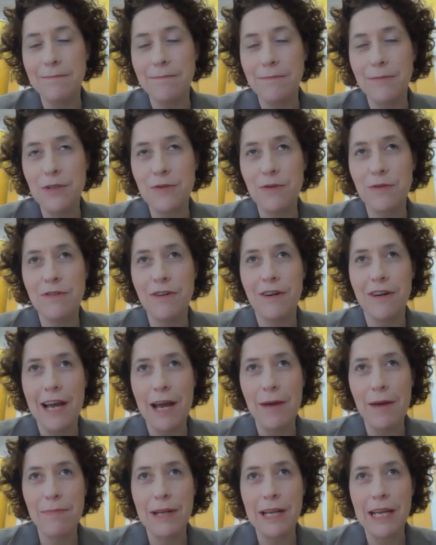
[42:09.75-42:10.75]
which we've got
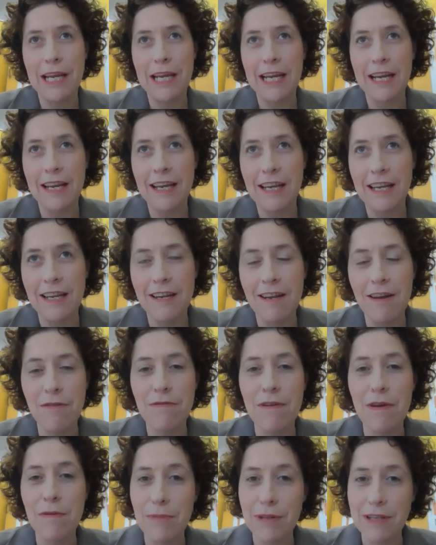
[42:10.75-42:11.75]
happening in
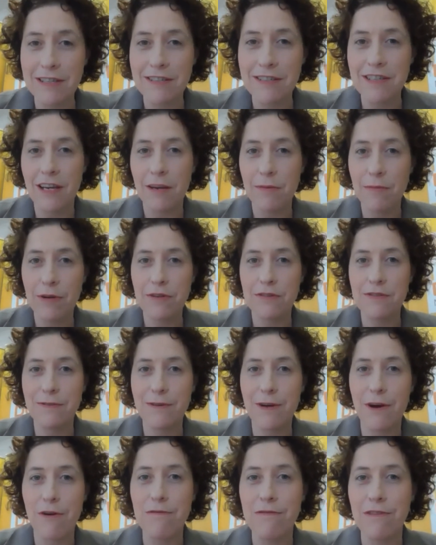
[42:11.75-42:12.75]
November this year because of
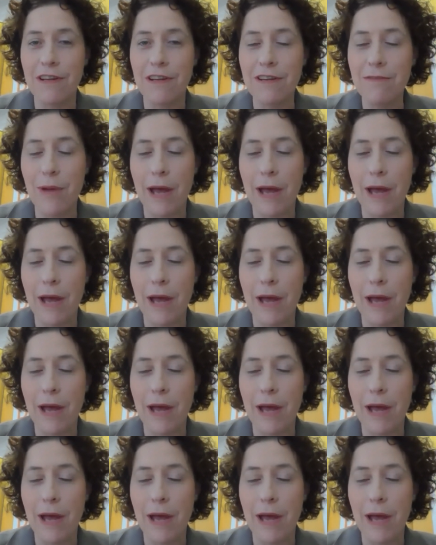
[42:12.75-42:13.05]
COVID,